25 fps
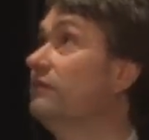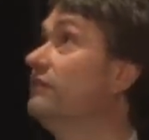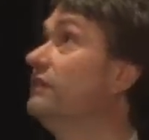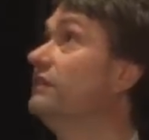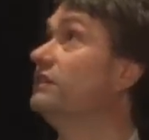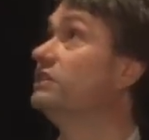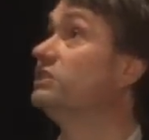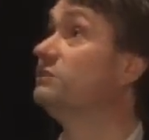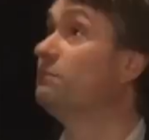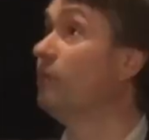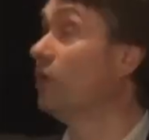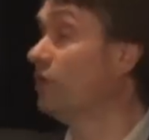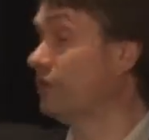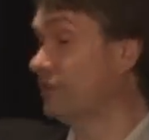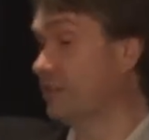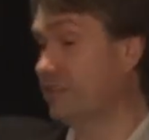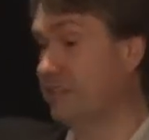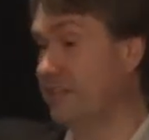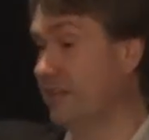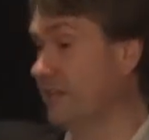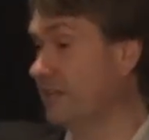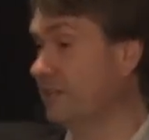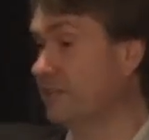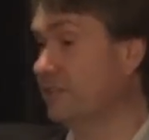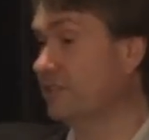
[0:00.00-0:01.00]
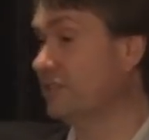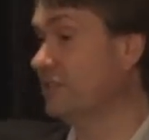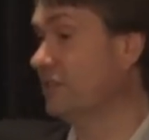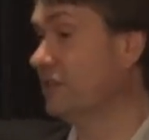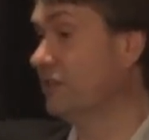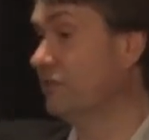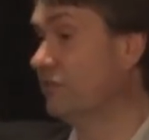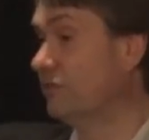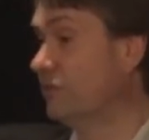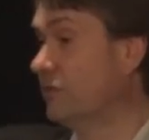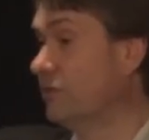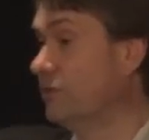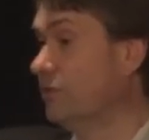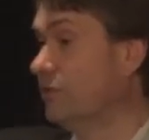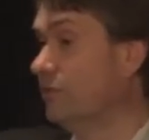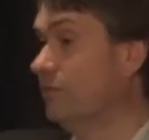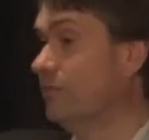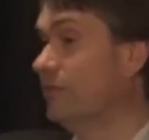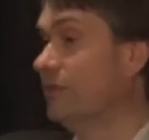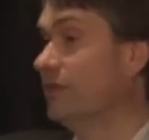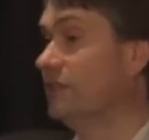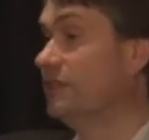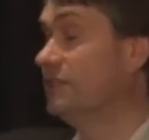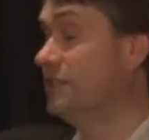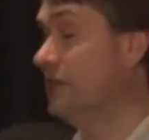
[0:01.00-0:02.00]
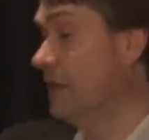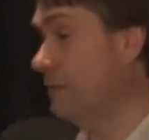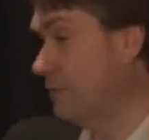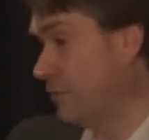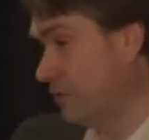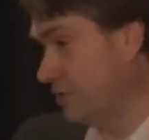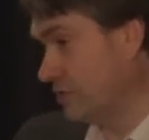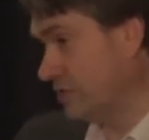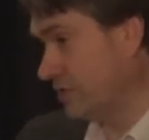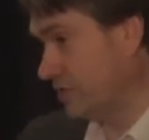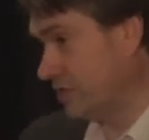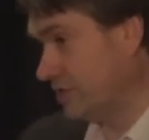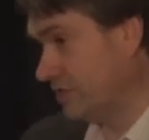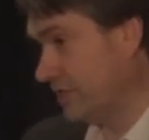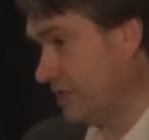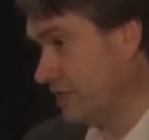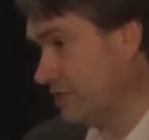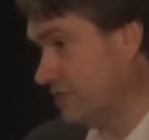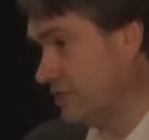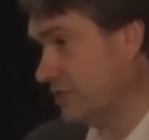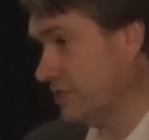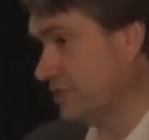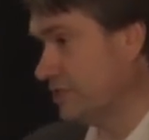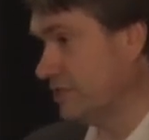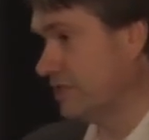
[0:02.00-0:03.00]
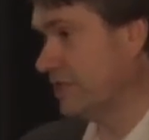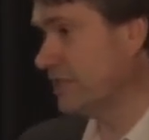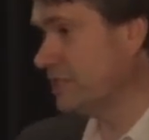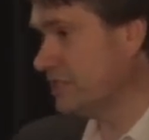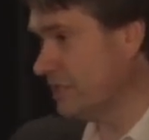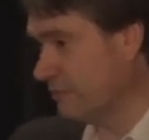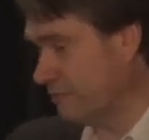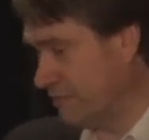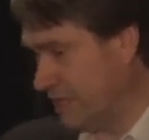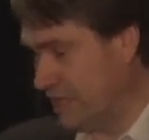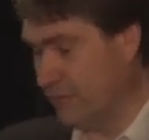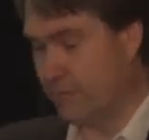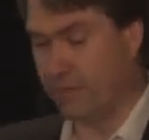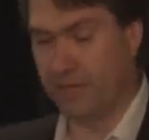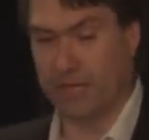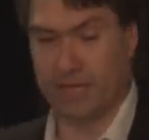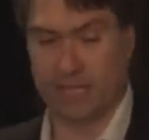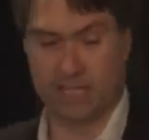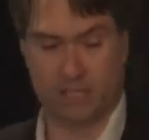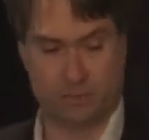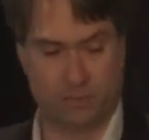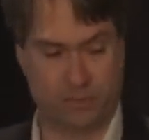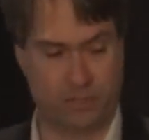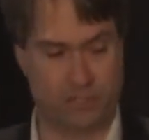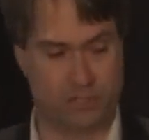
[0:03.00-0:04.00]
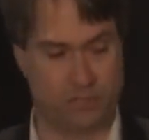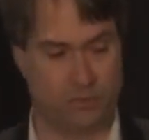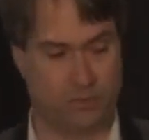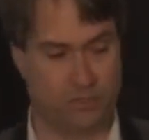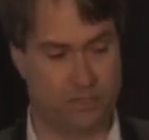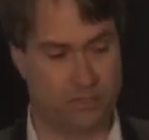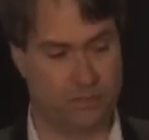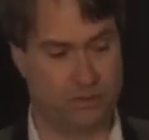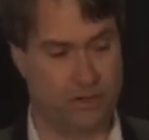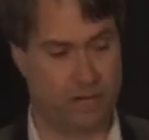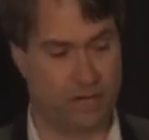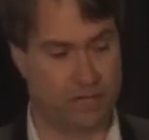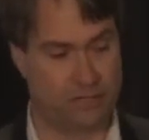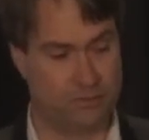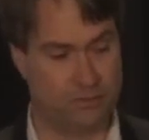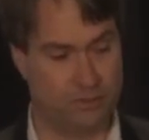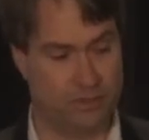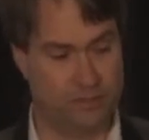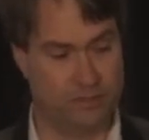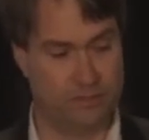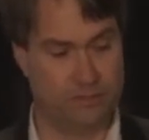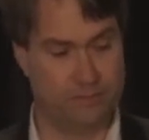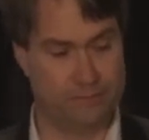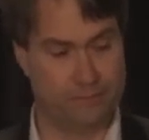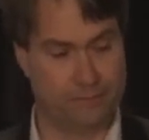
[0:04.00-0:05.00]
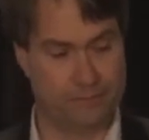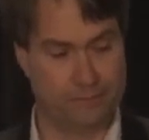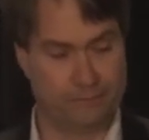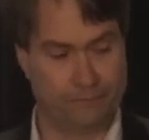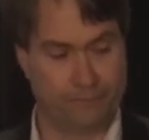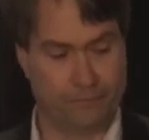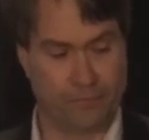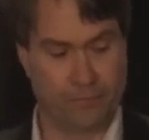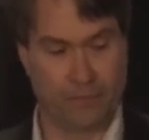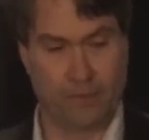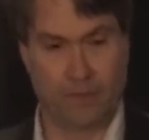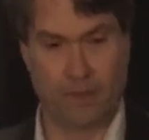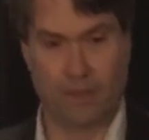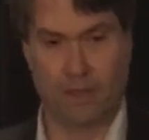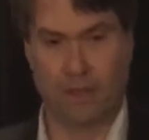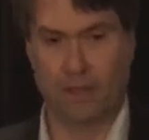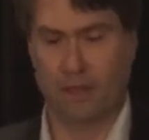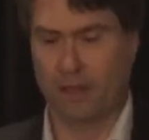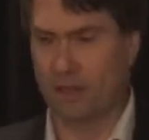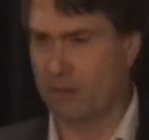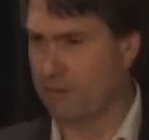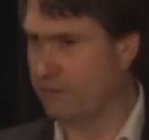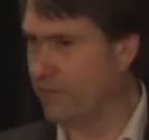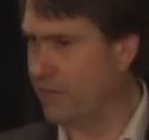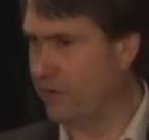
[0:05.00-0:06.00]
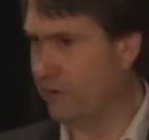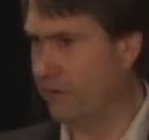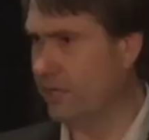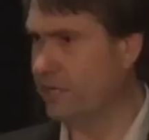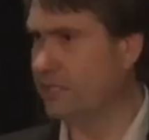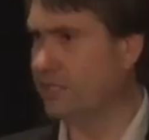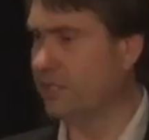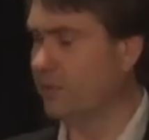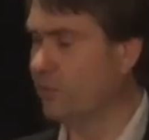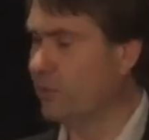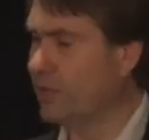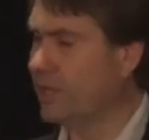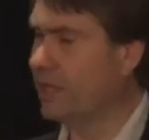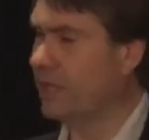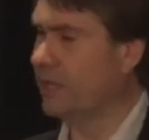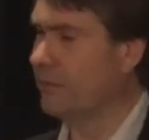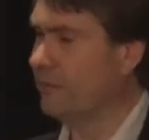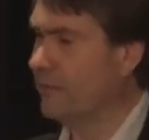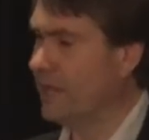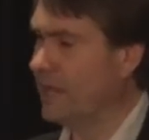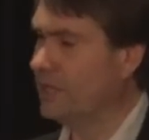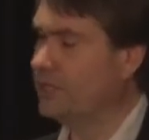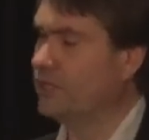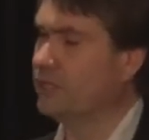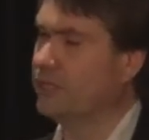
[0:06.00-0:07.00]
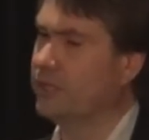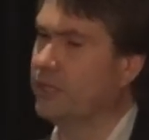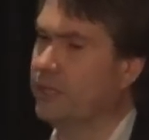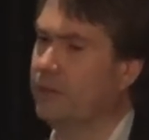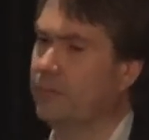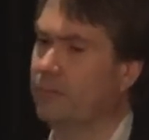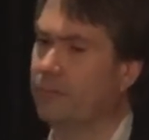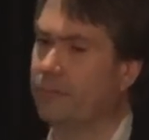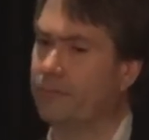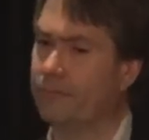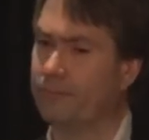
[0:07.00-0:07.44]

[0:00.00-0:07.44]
the smoke detectors in a room, the temperature sensors, things that people aren't supposed to interact with. They're easy, we can imagine them.